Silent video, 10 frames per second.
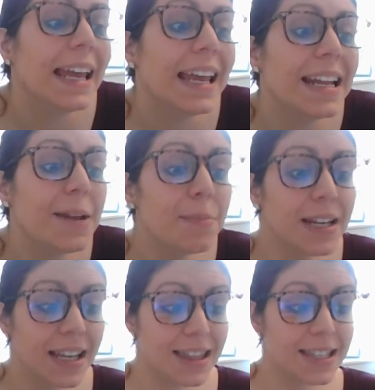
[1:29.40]
Hidden
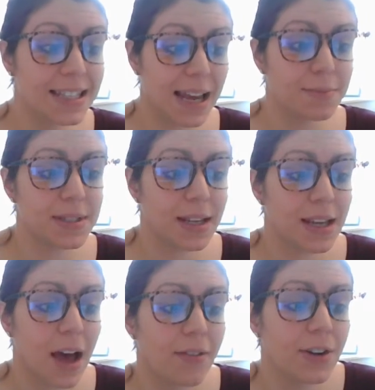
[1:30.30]
beneath the stamps,
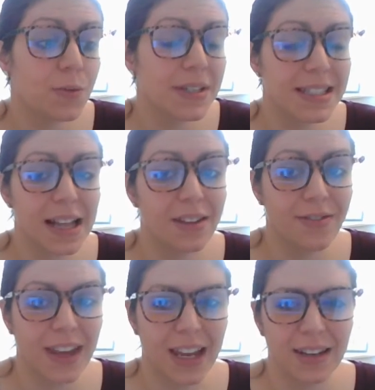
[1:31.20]
covered with
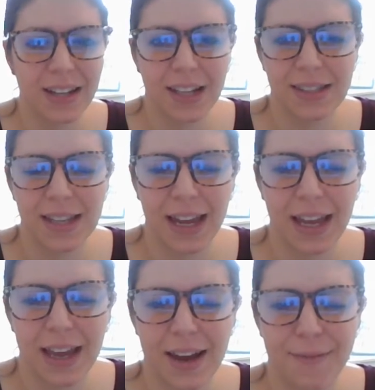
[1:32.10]
cellophane, that's
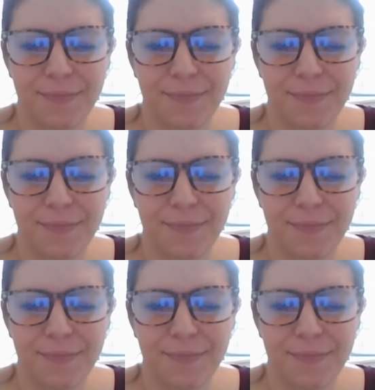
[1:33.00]
like